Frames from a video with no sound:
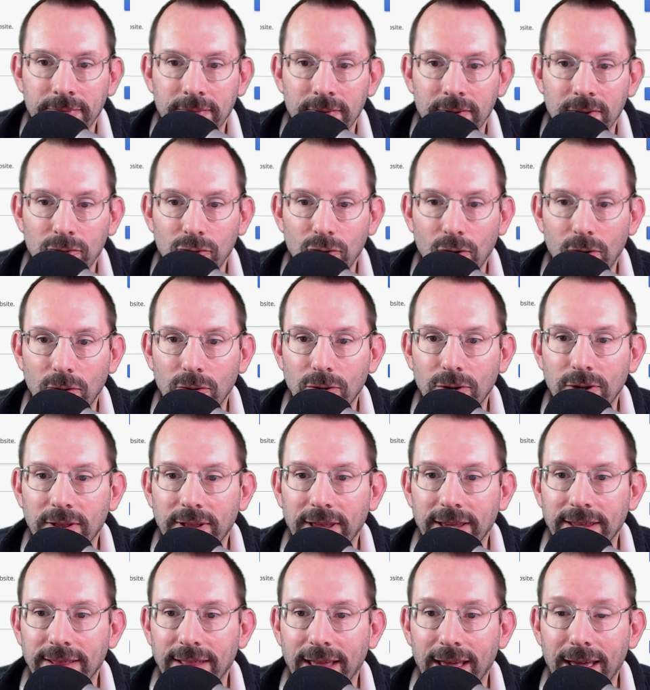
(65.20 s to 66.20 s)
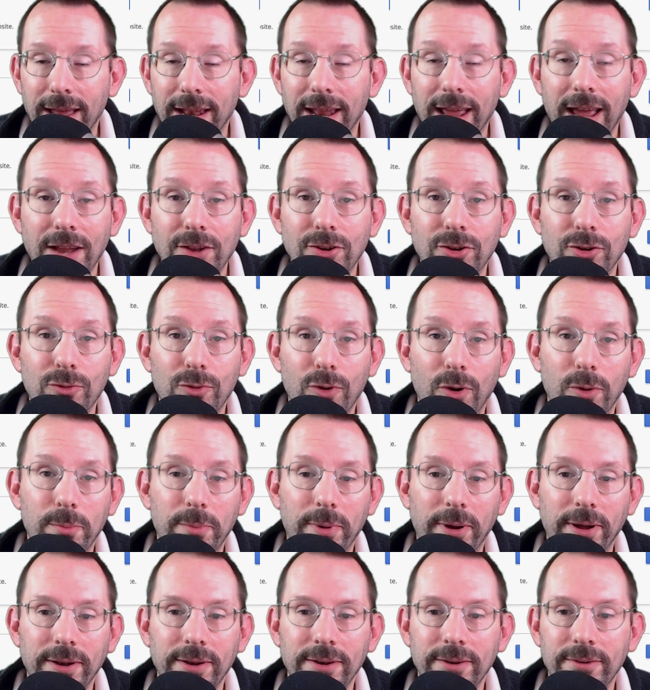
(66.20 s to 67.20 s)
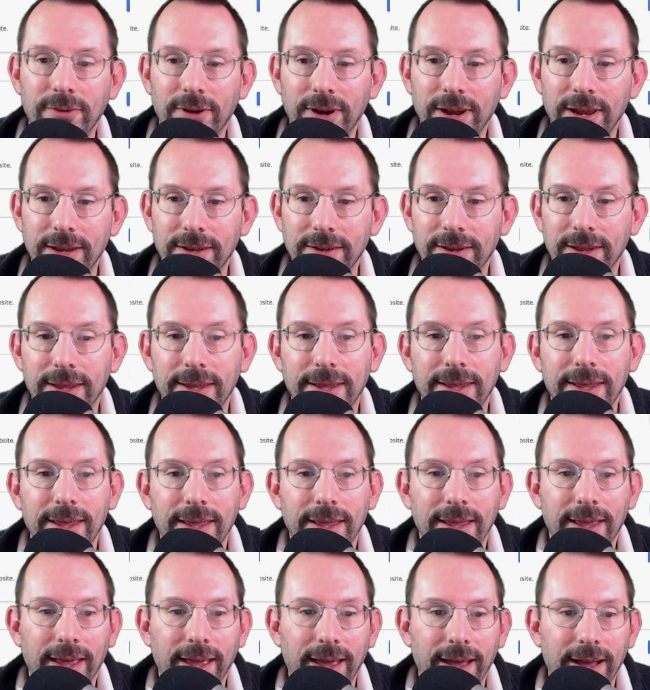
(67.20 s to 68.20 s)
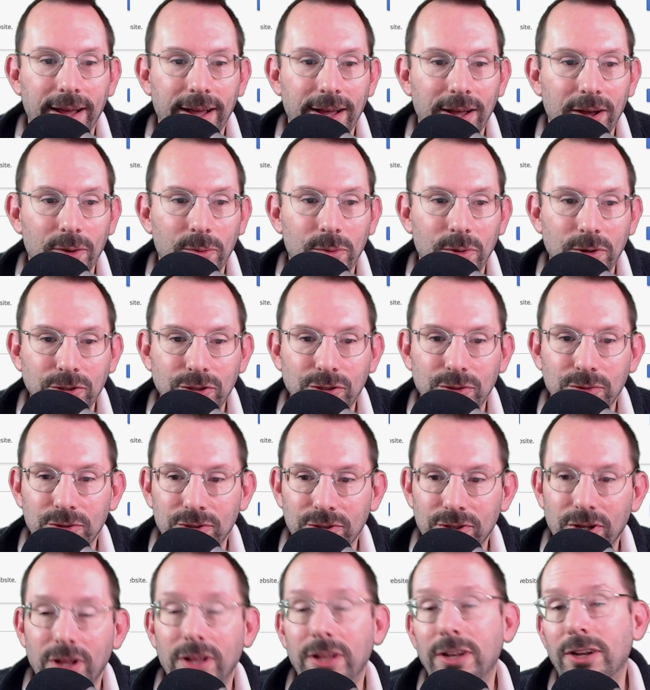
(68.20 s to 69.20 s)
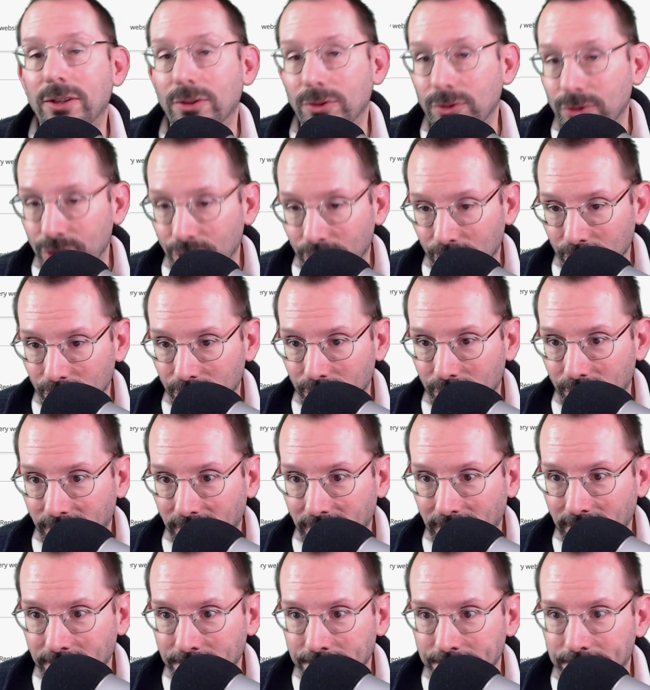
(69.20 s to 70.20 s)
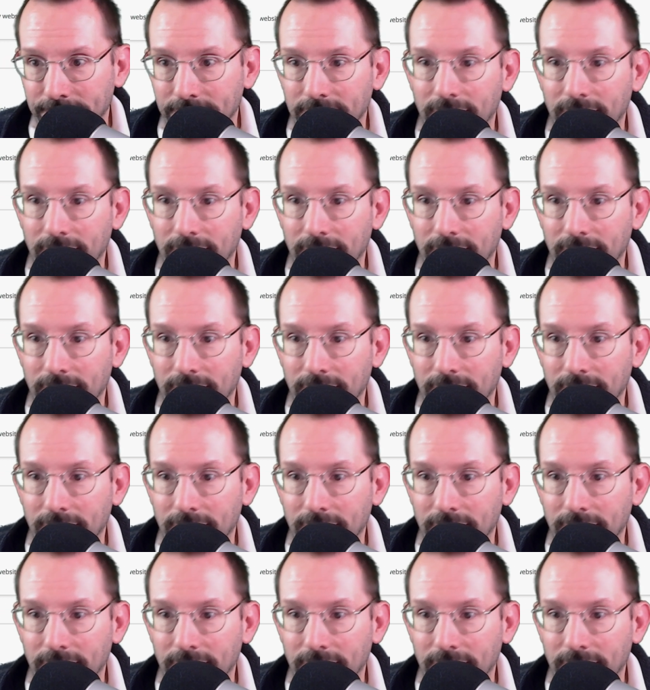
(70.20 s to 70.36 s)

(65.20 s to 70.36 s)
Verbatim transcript: So it'll look like that, add to Chrome button, right? Uh, once you install it, it'll turn green.